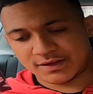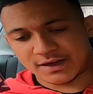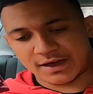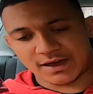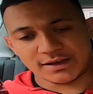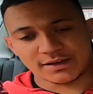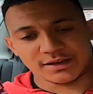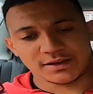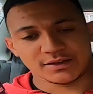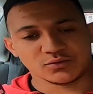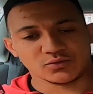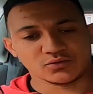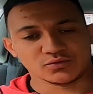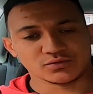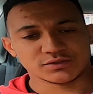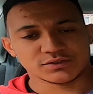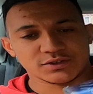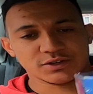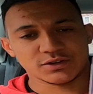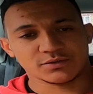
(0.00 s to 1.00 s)
and
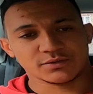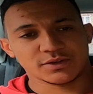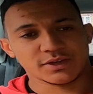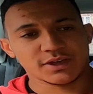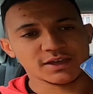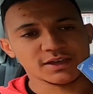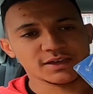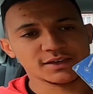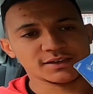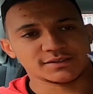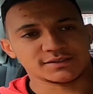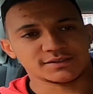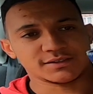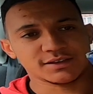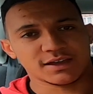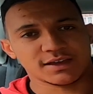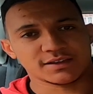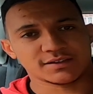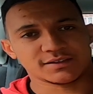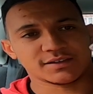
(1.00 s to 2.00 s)
also here is
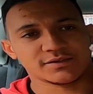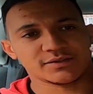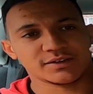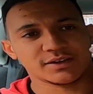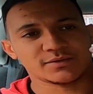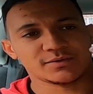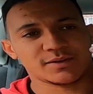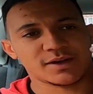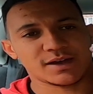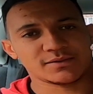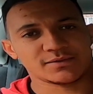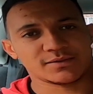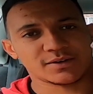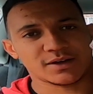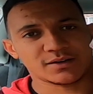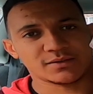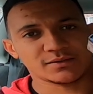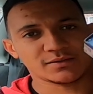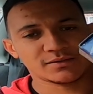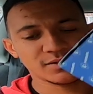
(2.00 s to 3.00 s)
the N75
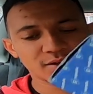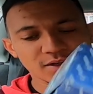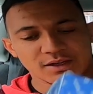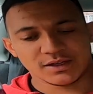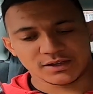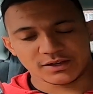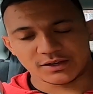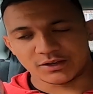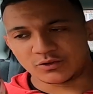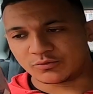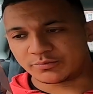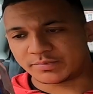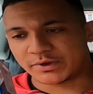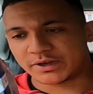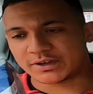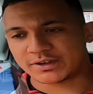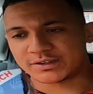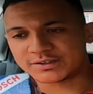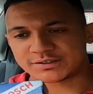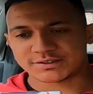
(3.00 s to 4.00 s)
valve. A little
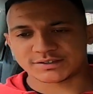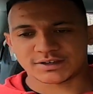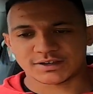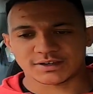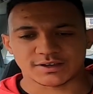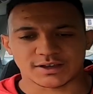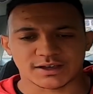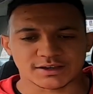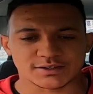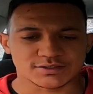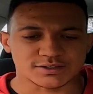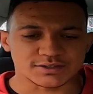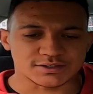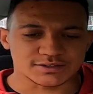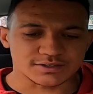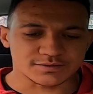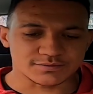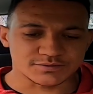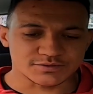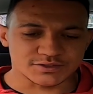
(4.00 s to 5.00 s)
bit concerned actually, because
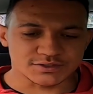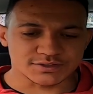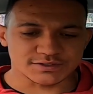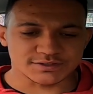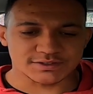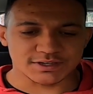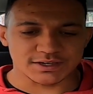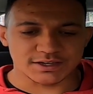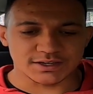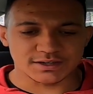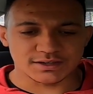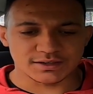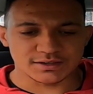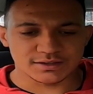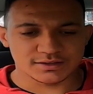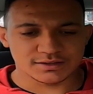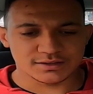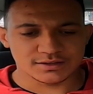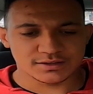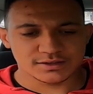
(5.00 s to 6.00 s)
I've just seen
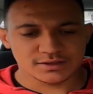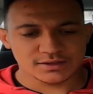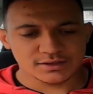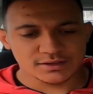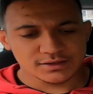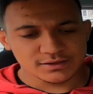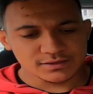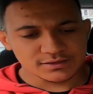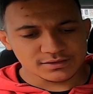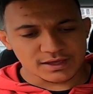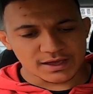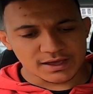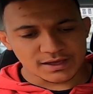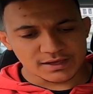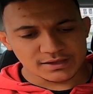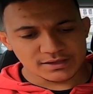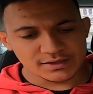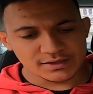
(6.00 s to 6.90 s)
that